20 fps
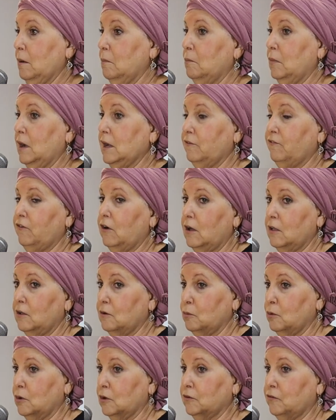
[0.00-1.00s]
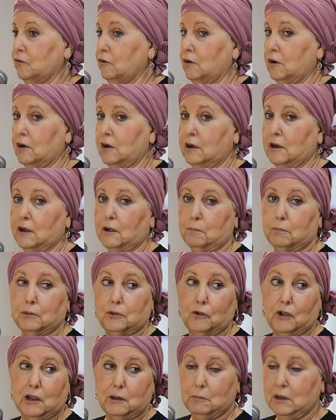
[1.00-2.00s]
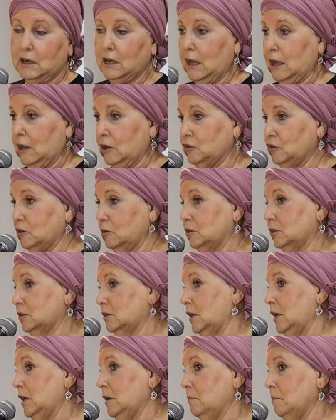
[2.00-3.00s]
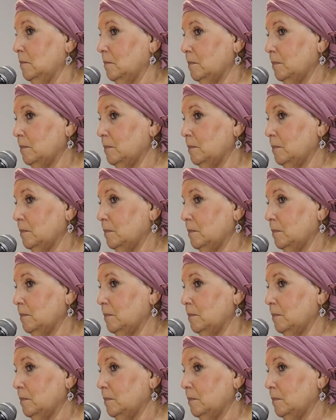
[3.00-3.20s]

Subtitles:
my father worked for an employment agency,